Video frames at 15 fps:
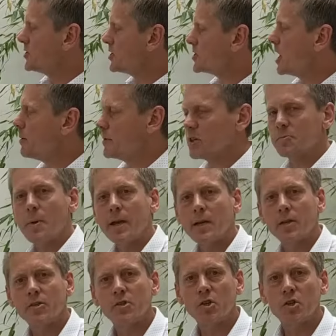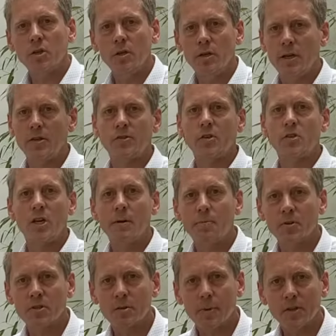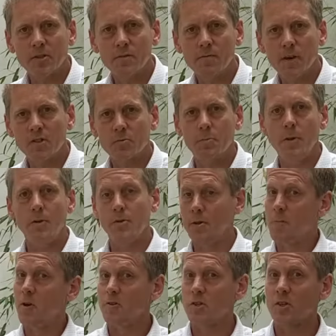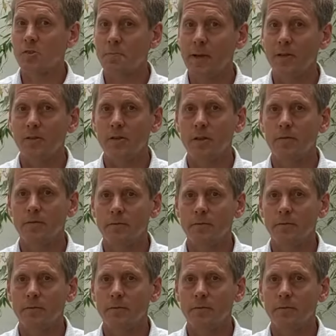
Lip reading: this helping us make a decision? Is the cheapest the best investment? The most expensive?